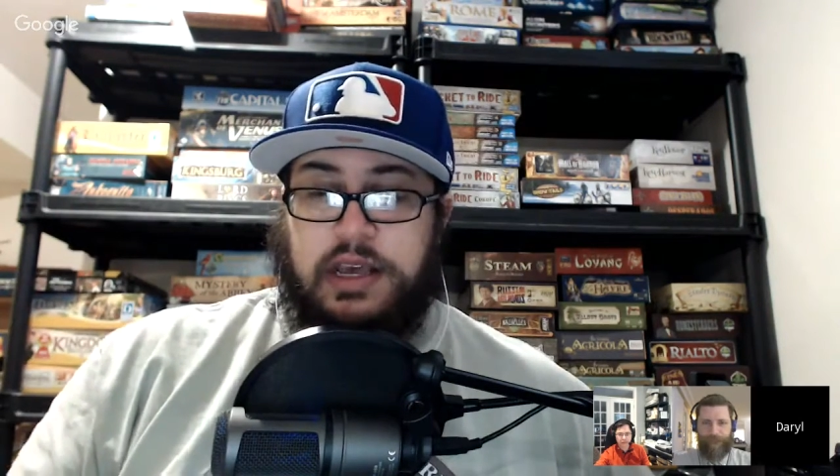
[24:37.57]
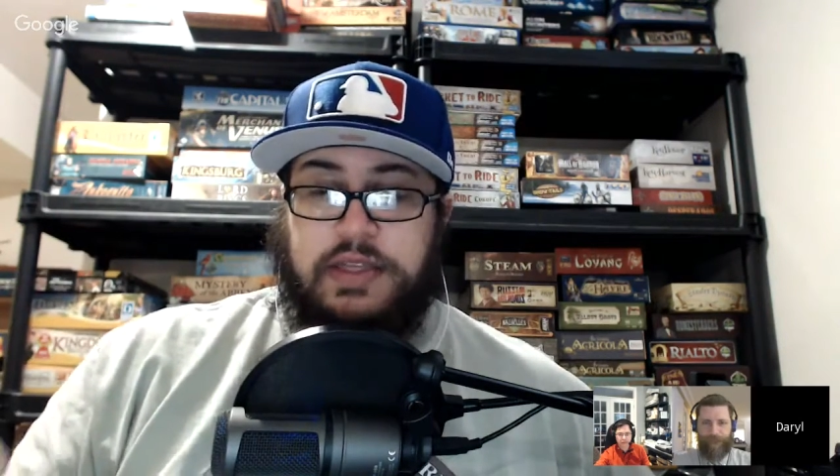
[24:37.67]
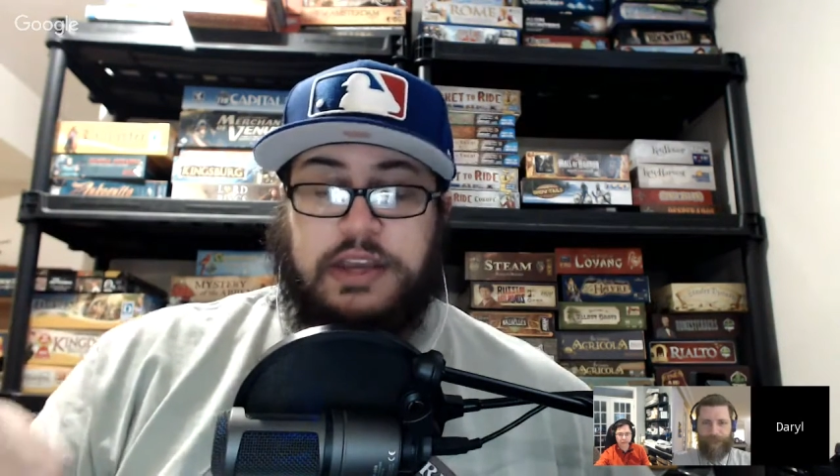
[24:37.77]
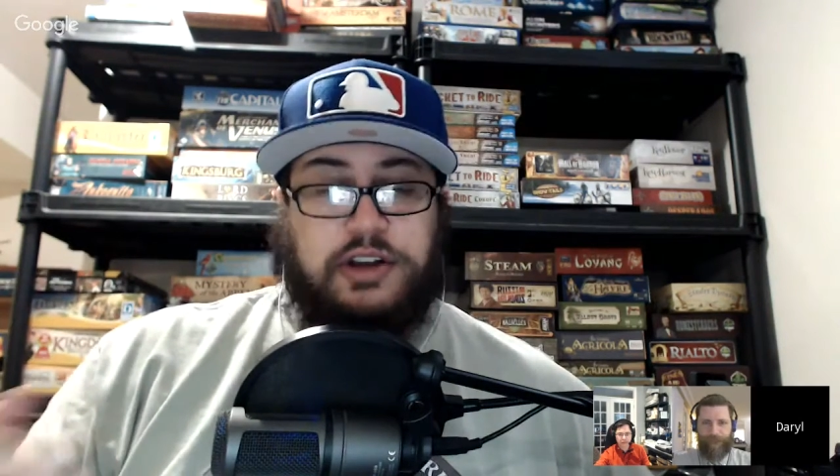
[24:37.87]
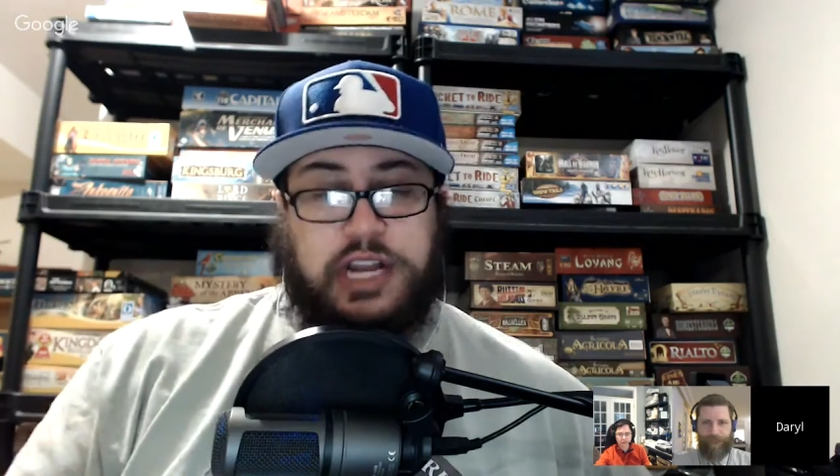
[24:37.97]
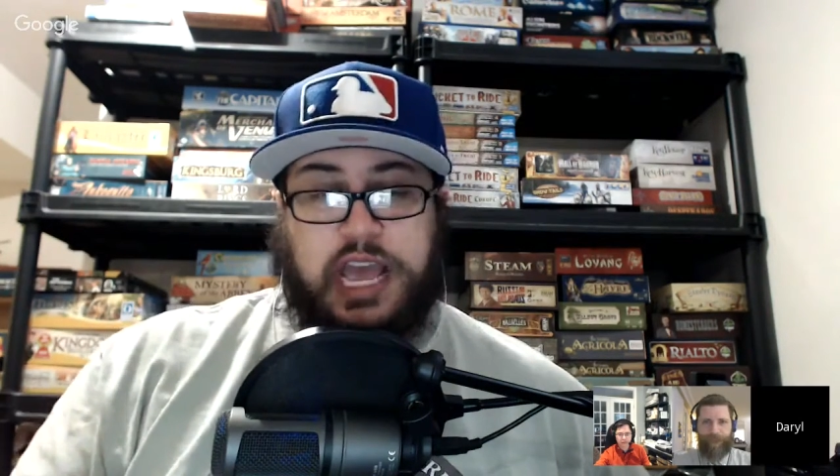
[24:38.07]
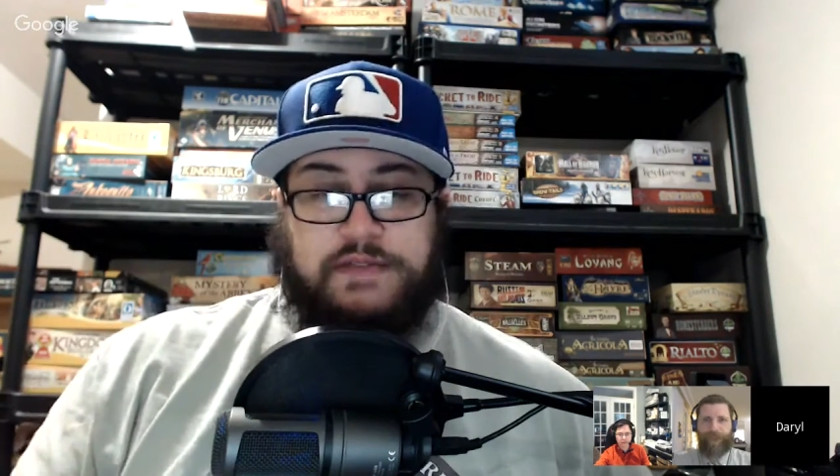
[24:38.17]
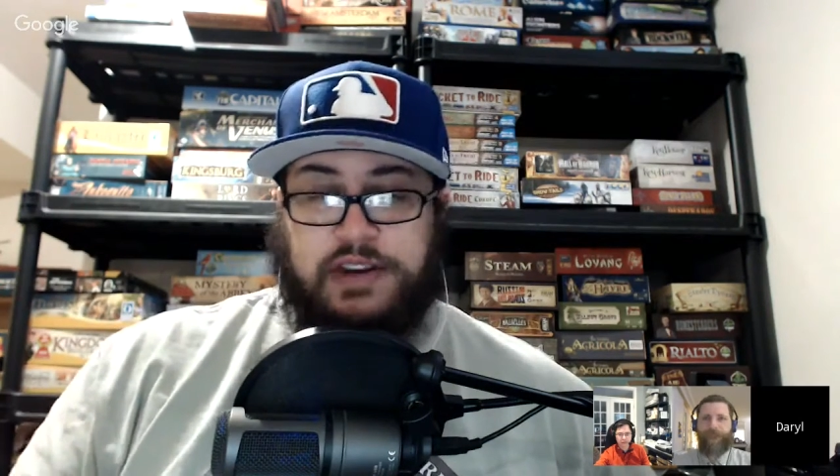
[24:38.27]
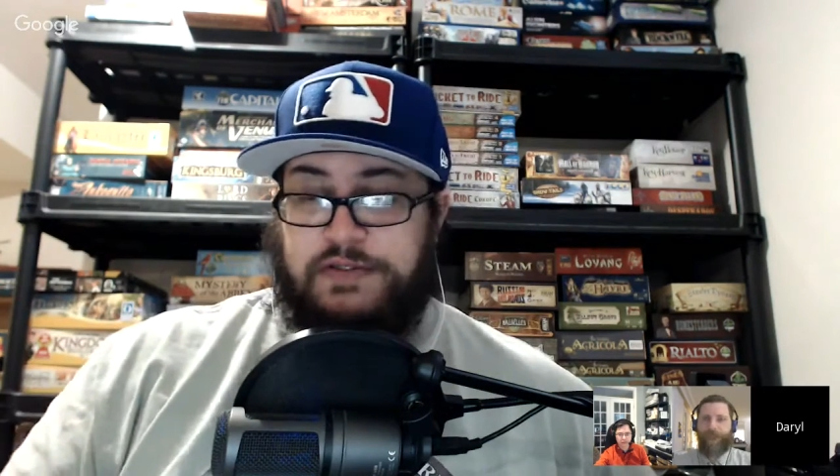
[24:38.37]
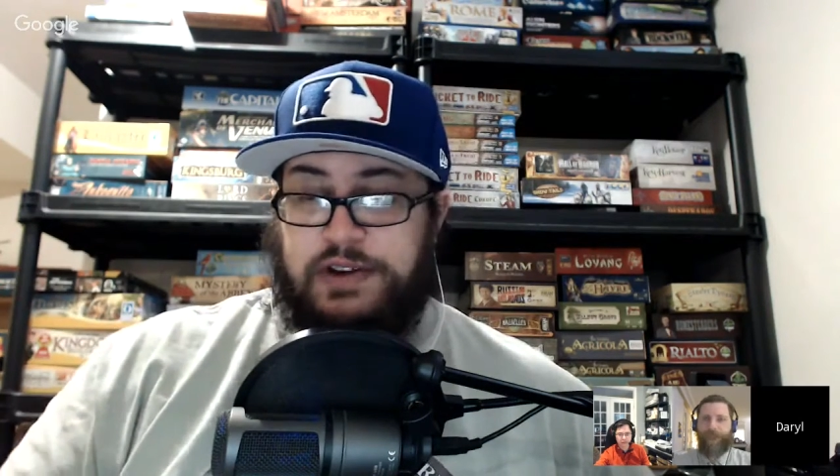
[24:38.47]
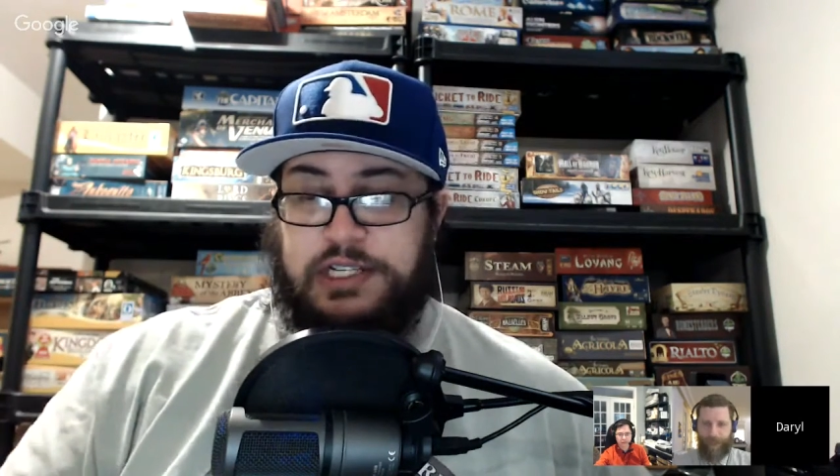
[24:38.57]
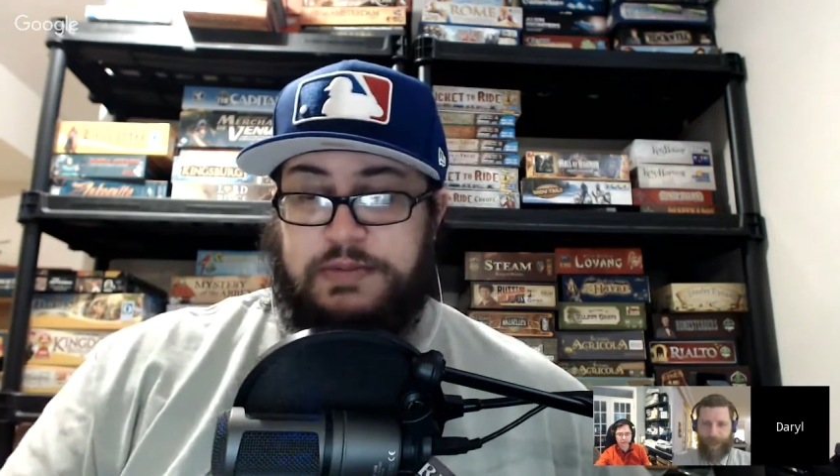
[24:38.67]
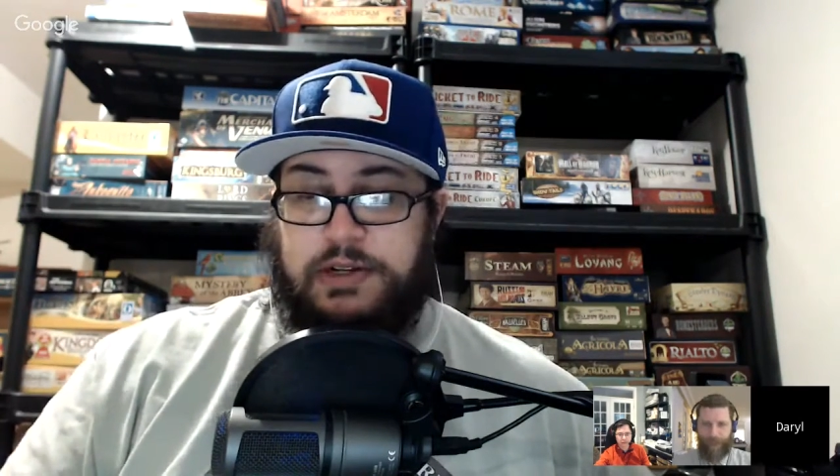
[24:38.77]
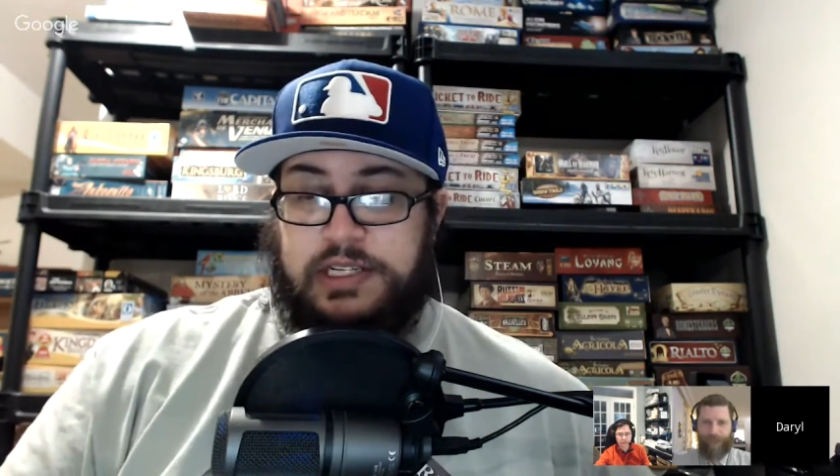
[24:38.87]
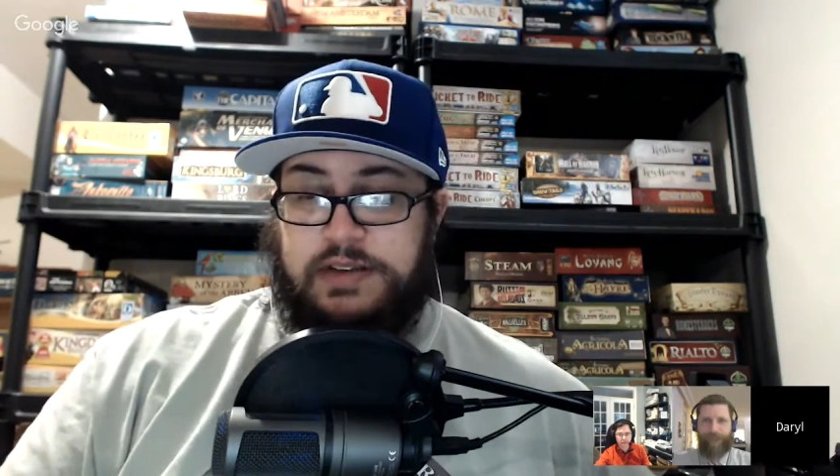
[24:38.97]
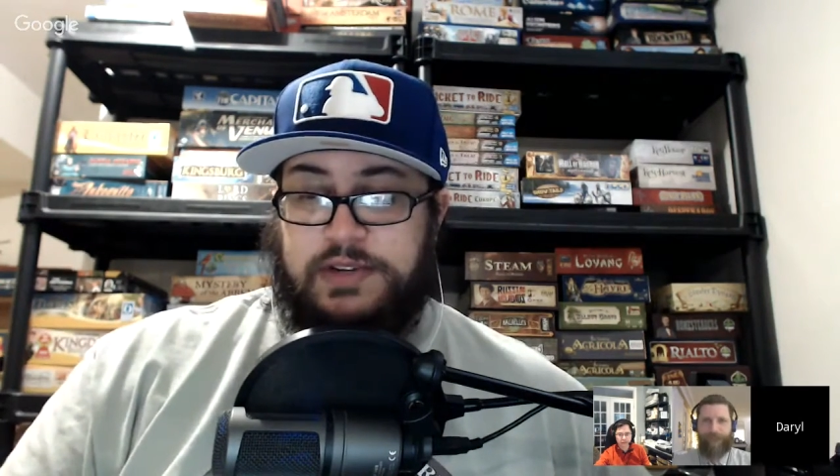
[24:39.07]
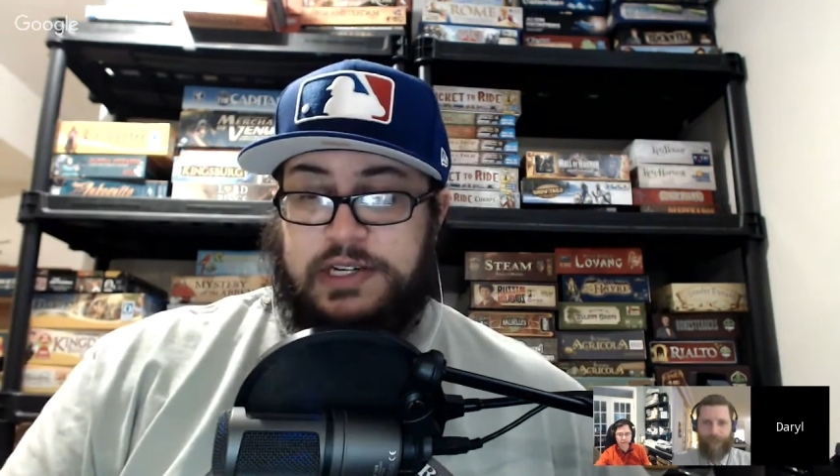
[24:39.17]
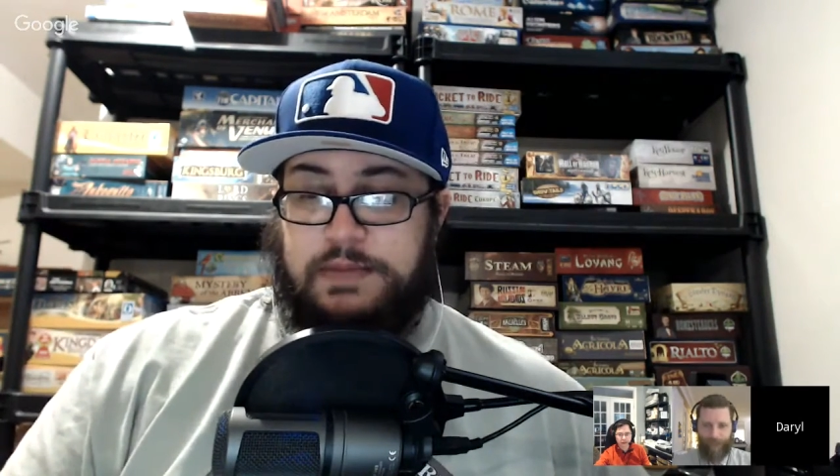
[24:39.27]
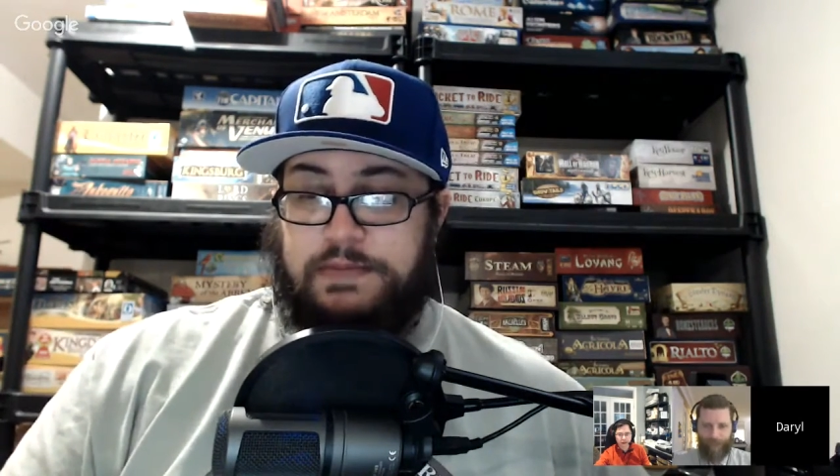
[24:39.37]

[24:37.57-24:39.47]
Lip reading: then you're going to have a different experience every time.